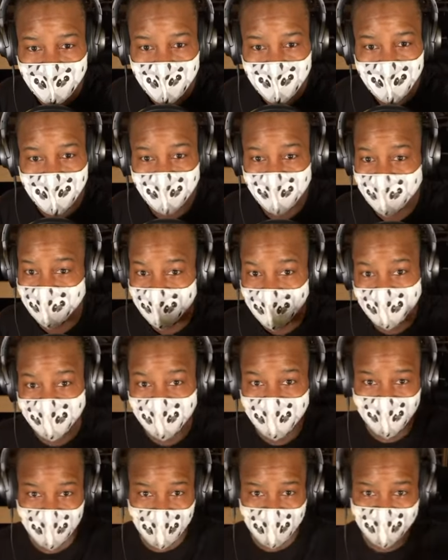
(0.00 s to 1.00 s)
and I gave
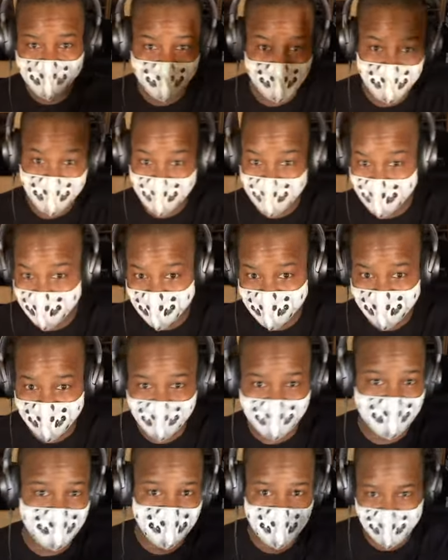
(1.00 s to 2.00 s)
the cake to all the guests,
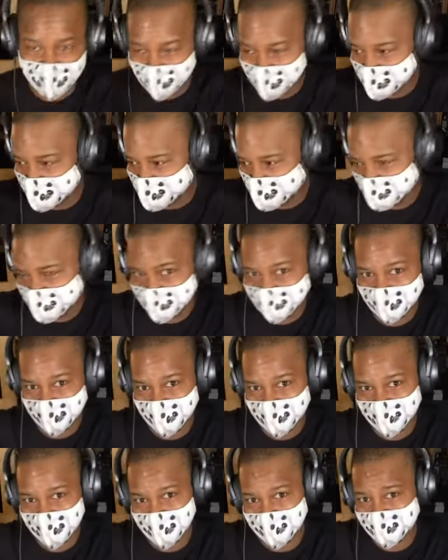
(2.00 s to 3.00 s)
and then me
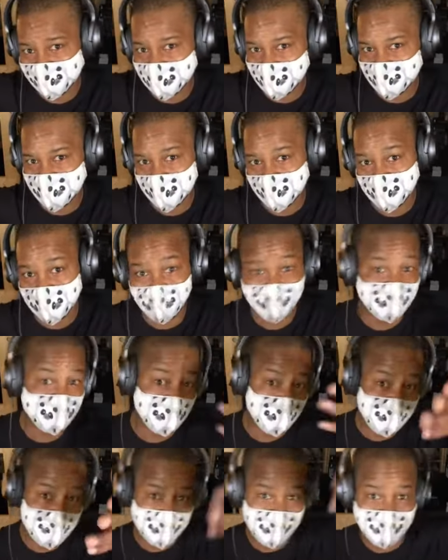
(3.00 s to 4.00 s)
and the guests had a party. It's
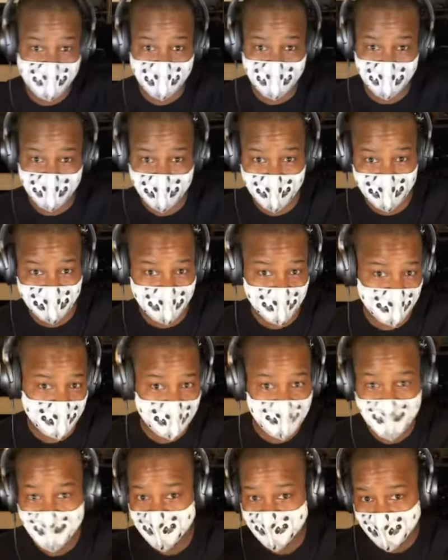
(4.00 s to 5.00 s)
on my live stream, by the way.
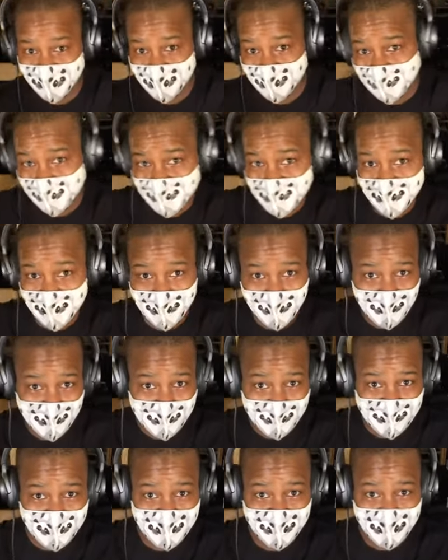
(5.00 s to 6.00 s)

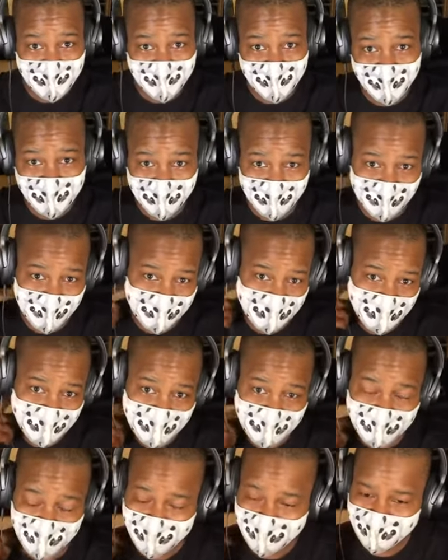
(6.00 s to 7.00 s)
But
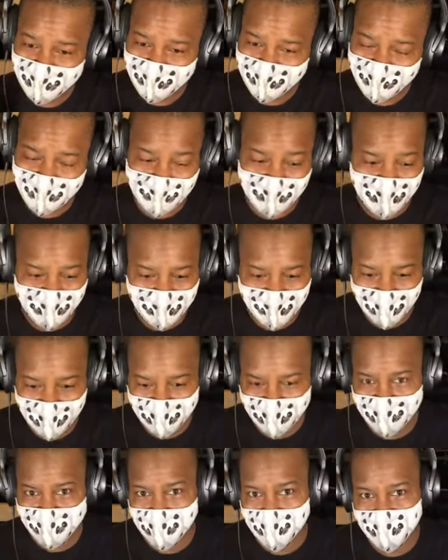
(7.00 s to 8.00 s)
yeah, we had
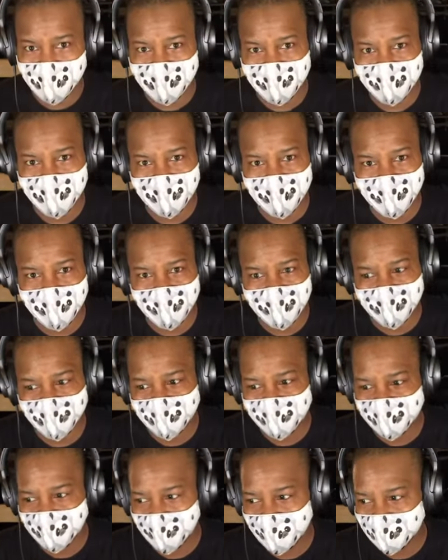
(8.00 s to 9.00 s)
a party, and
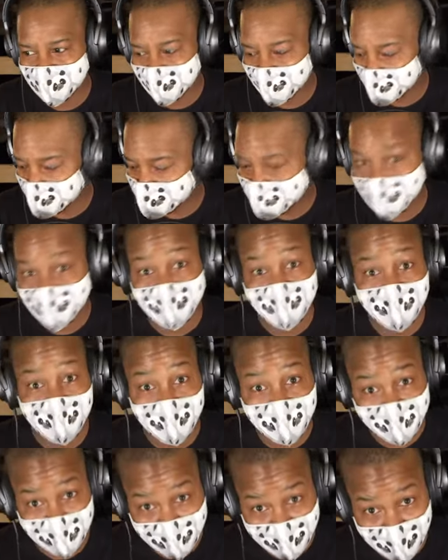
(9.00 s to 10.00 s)
I would
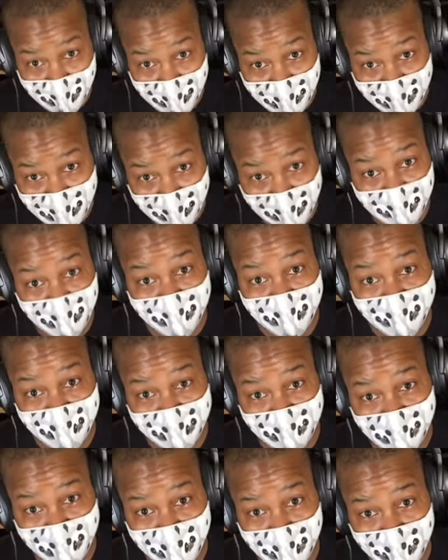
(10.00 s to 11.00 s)
like to thank the
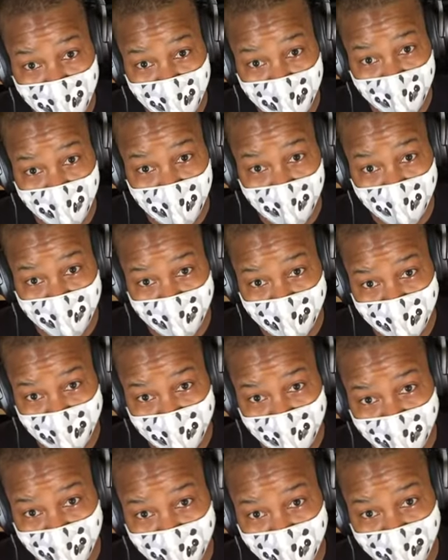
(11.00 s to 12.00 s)
Chicago High
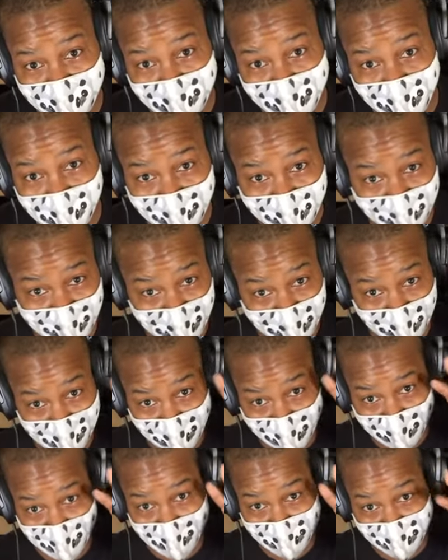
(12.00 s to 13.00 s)

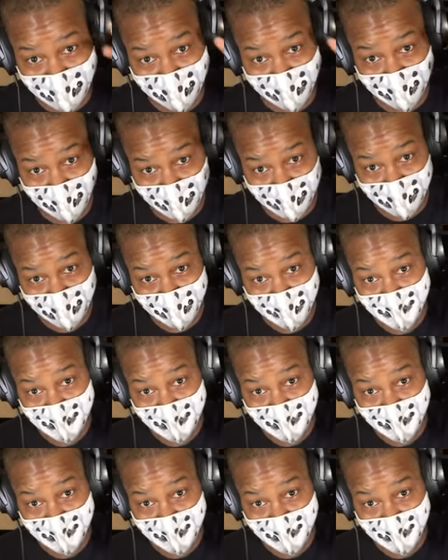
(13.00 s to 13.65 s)
International Hostel there